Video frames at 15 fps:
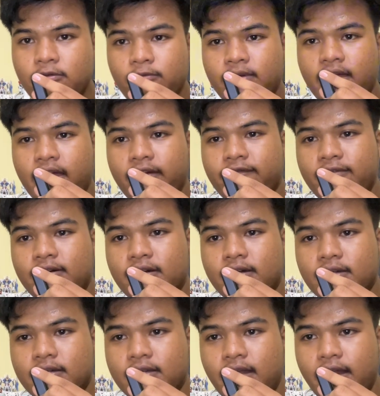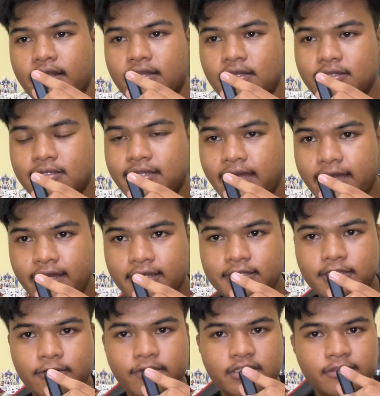We have a character just like
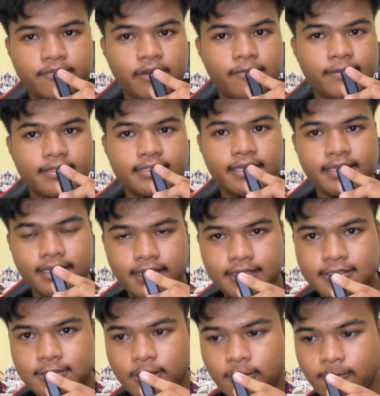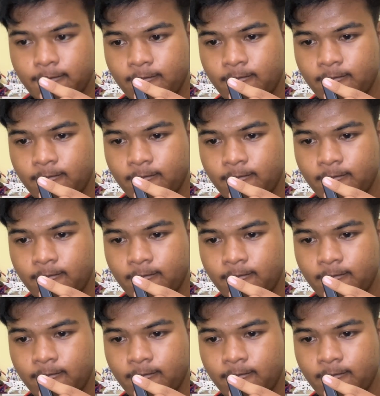Ekusu, which is pretty much Ginga, so